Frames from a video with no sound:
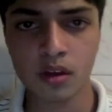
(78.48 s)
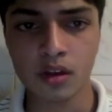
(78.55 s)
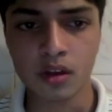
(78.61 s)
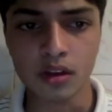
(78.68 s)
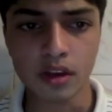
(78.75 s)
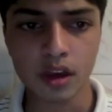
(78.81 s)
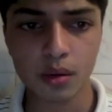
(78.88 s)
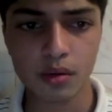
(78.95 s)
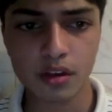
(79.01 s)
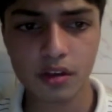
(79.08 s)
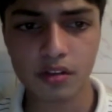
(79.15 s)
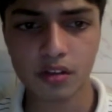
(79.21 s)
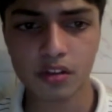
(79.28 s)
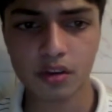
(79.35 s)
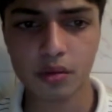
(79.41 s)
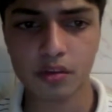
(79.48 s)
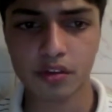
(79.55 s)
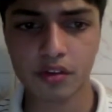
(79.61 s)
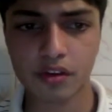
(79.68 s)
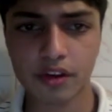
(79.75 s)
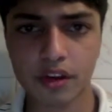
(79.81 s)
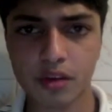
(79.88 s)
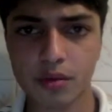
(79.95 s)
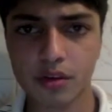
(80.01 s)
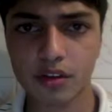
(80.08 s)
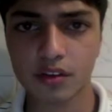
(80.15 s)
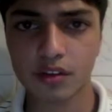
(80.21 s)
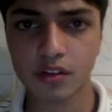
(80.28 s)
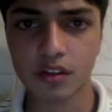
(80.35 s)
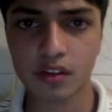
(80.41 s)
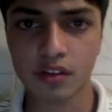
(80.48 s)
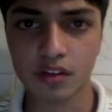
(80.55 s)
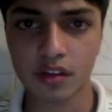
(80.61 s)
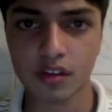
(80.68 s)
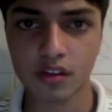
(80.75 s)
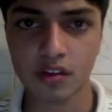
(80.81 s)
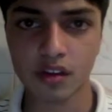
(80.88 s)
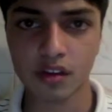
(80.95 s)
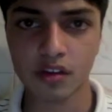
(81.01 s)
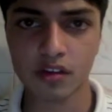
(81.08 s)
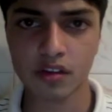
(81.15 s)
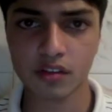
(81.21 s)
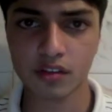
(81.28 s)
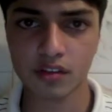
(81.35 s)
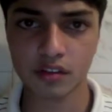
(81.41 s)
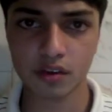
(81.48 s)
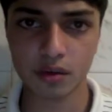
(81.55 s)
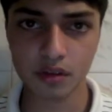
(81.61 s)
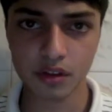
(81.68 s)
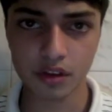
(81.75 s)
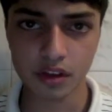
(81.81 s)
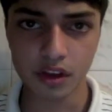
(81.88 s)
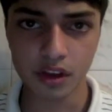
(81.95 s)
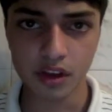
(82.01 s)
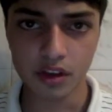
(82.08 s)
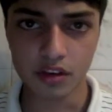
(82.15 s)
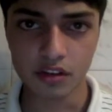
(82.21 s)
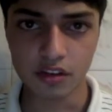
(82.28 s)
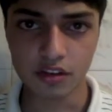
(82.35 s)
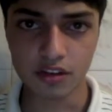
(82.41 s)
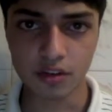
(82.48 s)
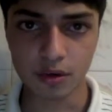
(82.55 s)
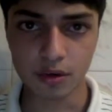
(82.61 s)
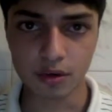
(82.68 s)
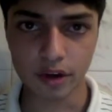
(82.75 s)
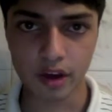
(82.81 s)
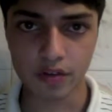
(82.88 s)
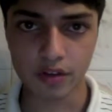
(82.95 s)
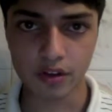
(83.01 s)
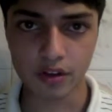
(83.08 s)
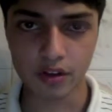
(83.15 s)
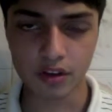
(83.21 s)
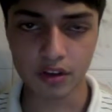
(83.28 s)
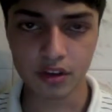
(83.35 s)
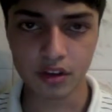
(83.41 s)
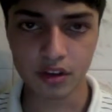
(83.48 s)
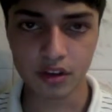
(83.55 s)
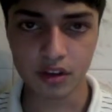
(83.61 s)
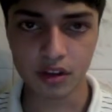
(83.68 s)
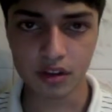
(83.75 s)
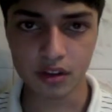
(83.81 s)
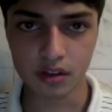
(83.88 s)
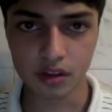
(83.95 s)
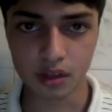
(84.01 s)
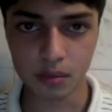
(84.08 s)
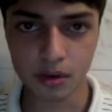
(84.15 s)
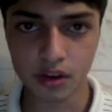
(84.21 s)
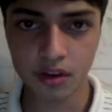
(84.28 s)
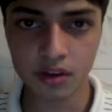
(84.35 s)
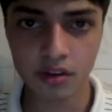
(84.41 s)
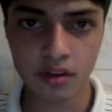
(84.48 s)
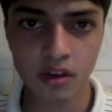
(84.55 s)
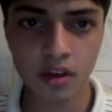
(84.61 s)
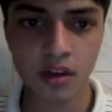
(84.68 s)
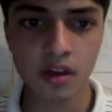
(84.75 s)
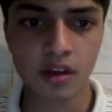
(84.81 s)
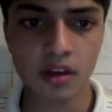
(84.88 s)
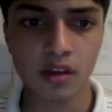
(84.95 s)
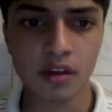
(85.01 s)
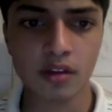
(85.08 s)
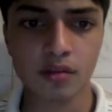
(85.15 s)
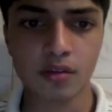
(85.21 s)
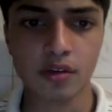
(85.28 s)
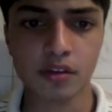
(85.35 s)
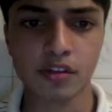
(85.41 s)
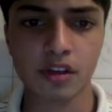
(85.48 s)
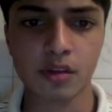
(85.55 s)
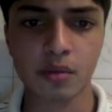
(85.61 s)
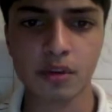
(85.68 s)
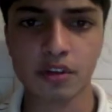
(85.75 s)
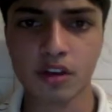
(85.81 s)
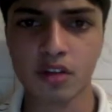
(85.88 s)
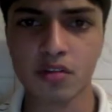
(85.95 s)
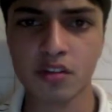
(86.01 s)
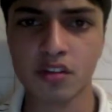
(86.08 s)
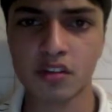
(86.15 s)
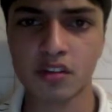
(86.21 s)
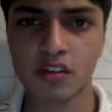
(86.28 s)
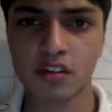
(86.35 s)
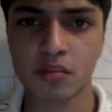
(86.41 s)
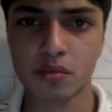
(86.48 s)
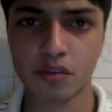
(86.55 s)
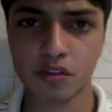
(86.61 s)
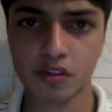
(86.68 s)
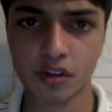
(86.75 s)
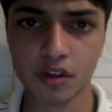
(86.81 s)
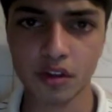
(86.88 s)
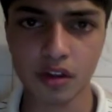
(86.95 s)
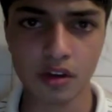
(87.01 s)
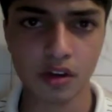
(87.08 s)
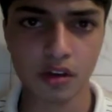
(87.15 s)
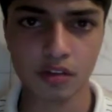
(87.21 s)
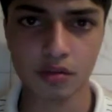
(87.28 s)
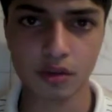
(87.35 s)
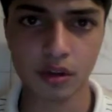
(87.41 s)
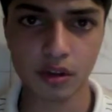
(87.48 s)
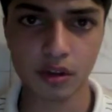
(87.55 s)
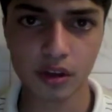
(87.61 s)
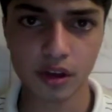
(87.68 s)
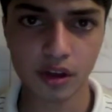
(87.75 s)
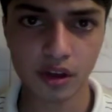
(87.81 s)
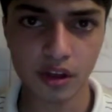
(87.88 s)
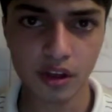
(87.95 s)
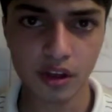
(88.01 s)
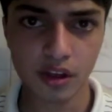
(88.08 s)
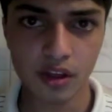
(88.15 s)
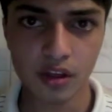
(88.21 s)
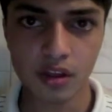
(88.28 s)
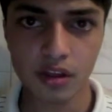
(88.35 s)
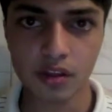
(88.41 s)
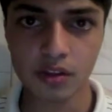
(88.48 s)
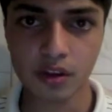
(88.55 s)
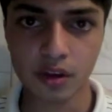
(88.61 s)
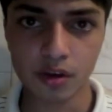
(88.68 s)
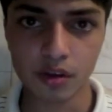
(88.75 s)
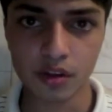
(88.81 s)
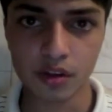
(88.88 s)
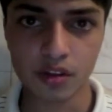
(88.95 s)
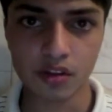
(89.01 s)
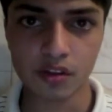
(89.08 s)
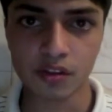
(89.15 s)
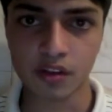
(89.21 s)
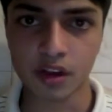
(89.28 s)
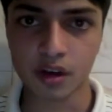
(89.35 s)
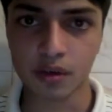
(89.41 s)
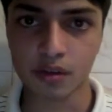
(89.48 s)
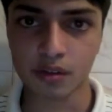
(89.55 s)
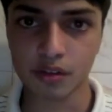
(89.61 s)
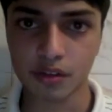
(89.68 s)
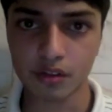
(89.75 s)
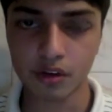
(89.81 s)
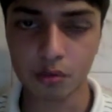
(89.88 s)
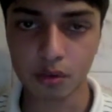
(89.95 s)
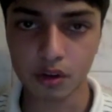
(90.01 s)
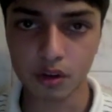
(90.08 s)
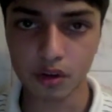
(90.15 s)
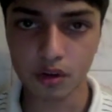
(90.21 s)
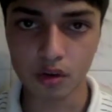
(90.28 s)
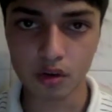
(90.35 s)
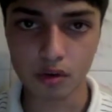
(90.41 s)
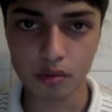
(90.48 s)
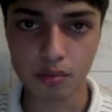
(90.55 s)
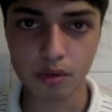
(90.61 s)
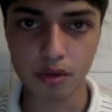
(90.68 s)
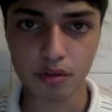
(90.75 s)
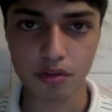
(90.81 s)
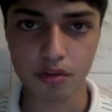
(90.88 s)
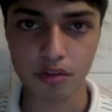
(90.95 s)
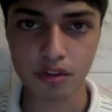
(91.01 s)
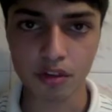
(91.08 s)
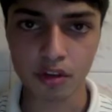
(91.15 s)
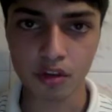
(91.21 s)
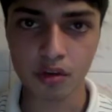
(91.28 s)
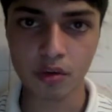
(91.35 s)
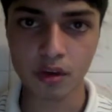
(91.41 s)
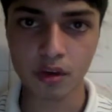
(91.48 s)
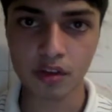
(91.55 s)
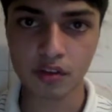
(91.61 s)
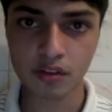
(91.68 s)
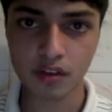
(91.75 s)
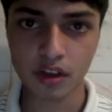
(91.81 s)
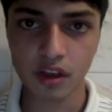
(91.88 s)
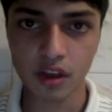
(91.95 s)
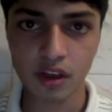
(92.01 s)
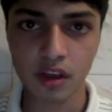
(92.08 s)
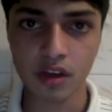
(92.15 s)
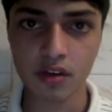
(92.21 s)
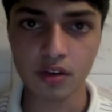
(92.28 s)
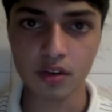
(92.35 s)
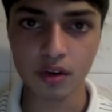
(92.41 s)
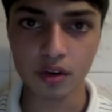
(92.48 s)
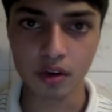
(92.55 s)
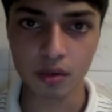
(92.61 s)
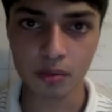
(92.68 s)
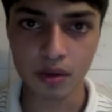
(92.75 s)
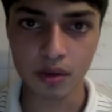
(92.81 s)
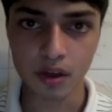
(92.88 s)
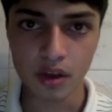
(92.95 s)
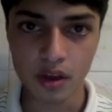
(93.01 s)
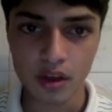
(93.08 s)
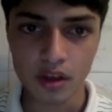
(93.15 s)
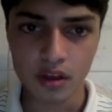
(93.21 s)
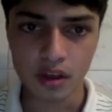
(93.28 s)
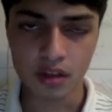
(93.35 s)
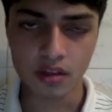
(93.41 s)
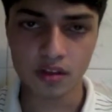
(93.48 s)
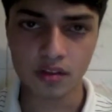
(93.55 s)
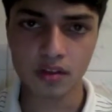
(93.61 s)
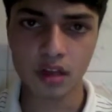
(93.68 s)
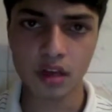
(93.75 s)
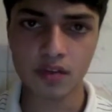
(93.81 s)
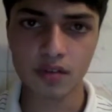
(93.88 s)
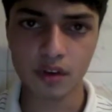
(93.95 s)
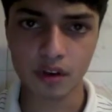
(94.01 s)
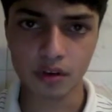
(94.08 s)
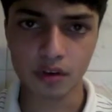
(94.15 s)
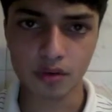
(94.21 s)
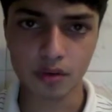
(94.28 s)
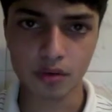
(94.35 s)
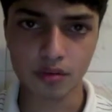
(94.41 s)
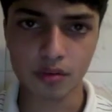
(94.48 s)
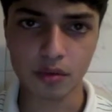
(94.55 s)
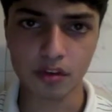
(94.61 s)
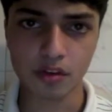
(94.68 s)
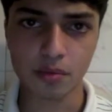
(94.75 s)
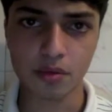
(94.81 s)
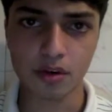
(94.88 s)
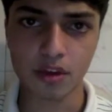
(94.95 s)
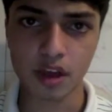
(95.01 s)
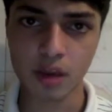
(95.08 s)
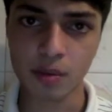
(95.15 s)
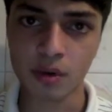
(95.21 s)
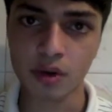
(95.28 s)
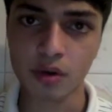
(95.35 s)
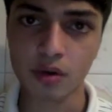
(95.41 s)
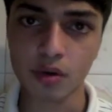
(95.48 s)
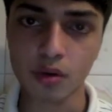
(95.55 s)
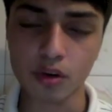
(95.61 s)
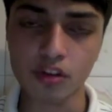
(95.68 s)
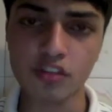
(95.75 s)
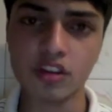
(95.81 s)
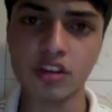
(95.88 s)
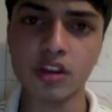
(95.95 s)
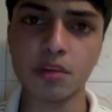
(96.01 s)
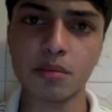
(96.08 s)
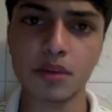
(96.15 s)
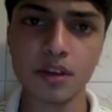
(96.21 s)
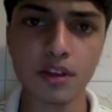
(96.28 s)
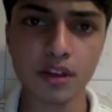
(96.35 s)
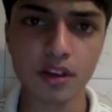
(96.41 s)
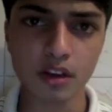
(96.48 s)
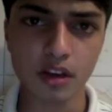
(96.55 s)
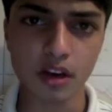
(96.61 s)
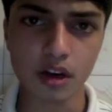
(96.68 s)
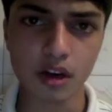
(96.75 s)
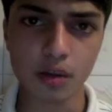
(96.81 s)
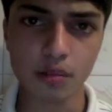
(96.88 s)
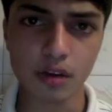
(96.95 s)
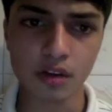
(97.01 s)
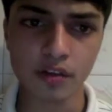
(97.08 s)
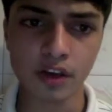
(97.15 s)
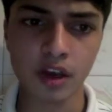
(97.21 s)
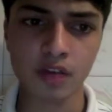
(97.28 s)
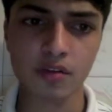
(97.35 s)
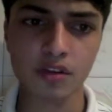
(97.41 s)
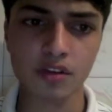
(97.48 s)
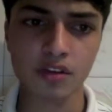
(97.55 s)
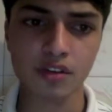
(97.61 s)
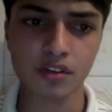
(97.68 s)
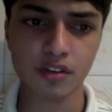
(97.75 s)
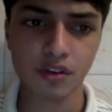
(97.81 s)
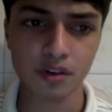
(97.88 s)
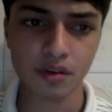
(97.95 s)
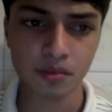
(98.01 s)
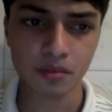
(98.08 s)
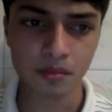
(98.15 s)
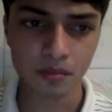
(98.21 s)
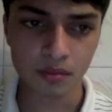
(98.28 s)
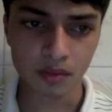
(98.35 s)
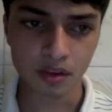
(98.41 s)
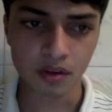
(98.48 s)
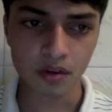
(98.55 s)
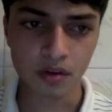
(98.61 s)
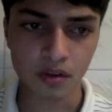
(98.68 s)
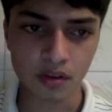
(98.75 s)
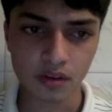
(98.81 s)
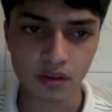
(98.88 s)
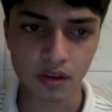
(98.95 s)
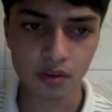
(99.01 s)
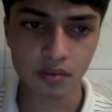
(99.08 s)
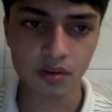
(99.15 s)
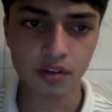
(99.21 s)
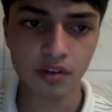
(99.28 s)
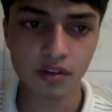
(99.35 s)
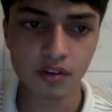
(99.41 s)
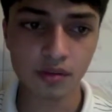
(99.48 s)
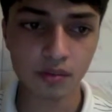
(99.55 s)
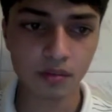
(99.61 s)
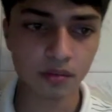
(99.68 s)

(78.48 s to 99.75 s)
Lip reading: Nowadays, the term is inaccurate since it's not necessarily geographically limited. For example, countries such as Brazil and Australia, they're in the South, they're below both the US and Europe, yet they still have a gross domestic per capita, or GDP, above average. Next slide, please.